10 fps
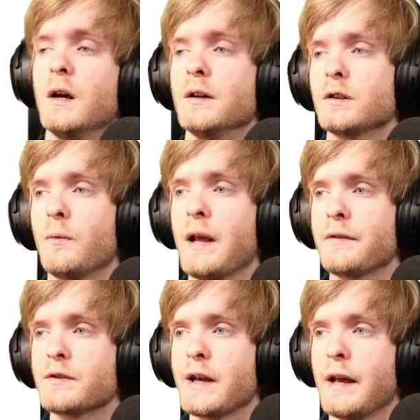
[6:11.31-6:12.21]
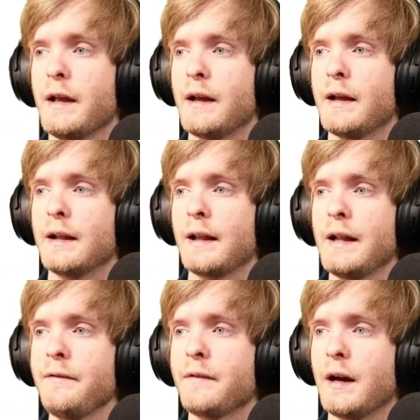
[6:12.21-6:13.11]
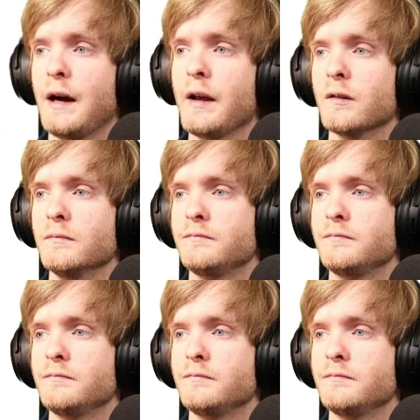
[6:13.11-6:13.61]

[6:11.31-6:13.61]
So we have to say lift IO